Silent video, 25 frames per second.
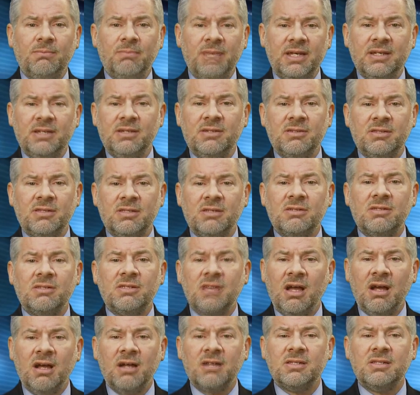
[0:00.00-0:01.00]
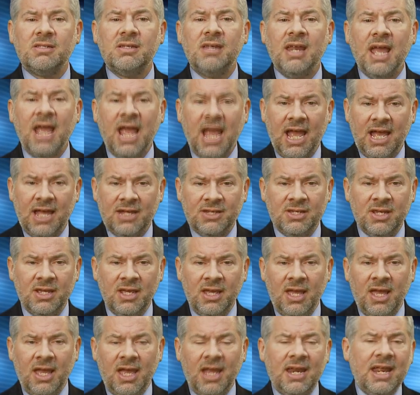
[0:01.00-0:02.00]
mittens, socks, and hats.
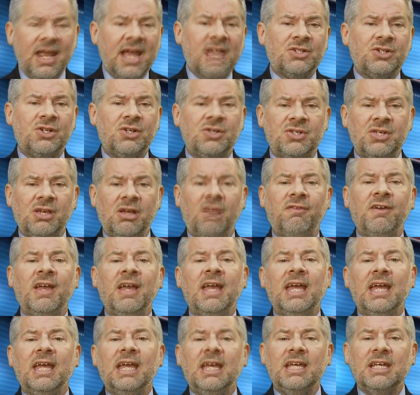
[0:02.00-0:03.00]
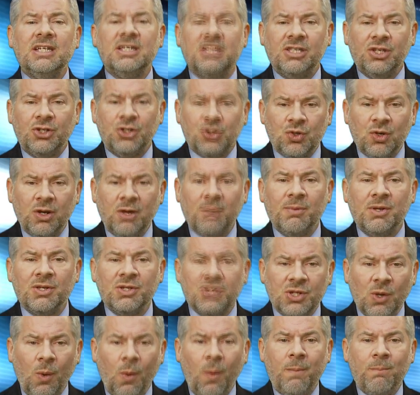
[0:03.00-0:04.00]
And ask yourself, is the trip
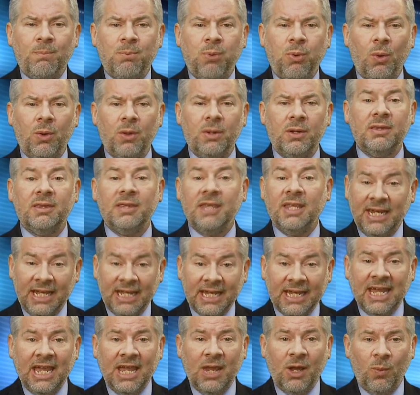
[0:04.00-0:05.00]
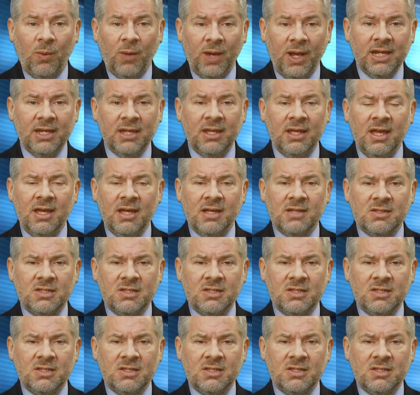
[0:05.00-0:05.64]
so important that it can't wait?